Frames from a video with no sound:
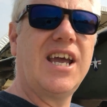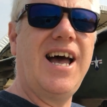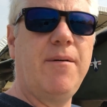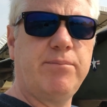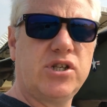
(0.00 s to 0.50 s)

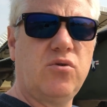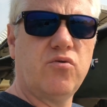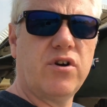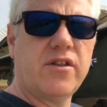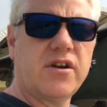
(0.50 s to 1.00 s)

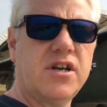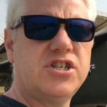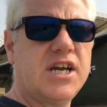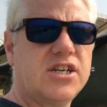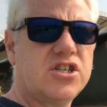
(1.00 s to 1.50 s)
capsule rather than
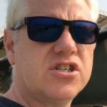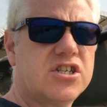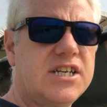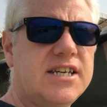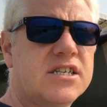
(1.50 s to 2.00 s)
ejection
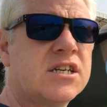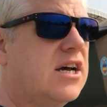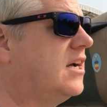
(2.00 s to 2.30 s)
seats.